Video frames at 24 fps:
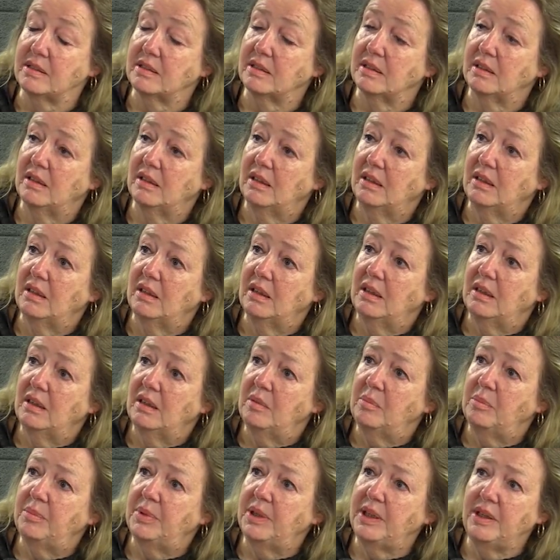Mm.
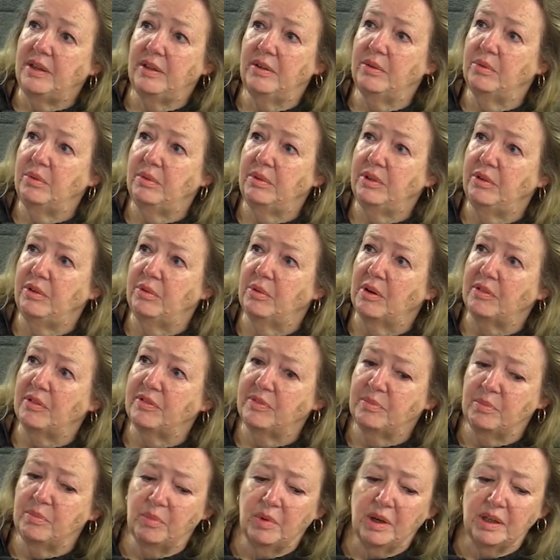But you
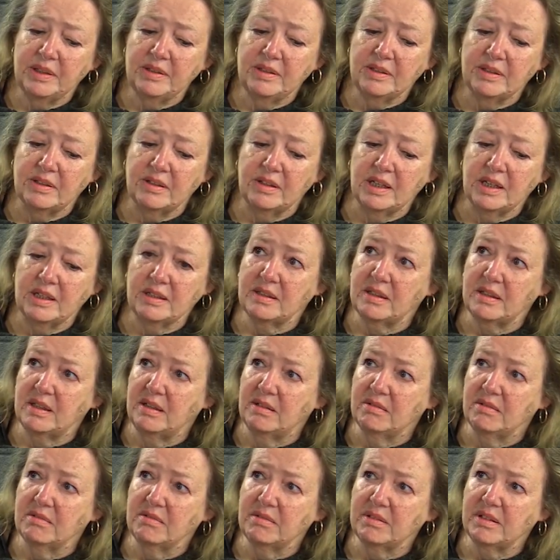often wonder as the
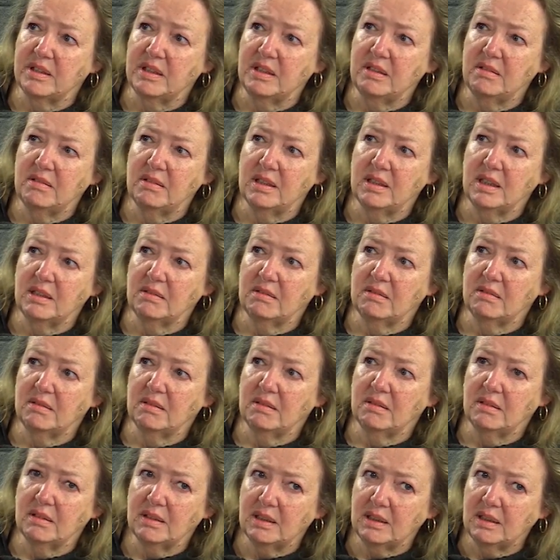author, you think,
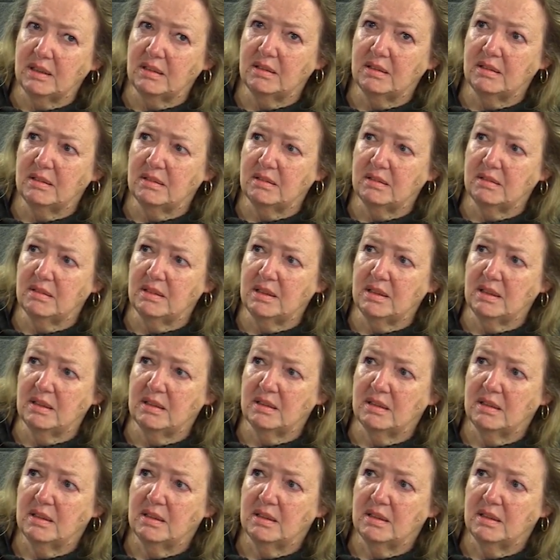are they going to do it?